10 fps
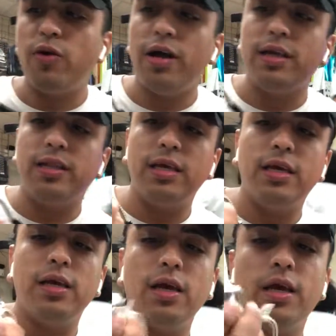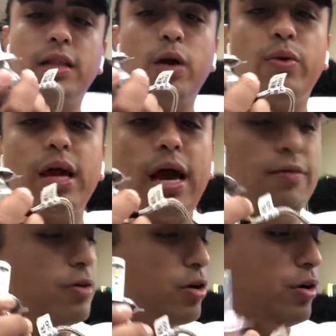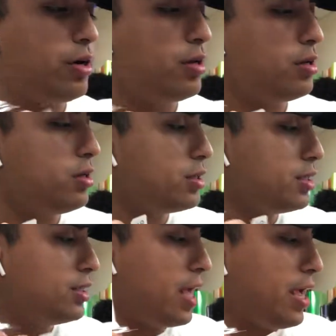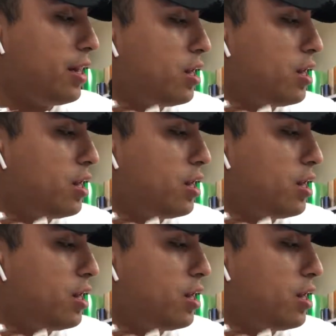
LED that we have current to date.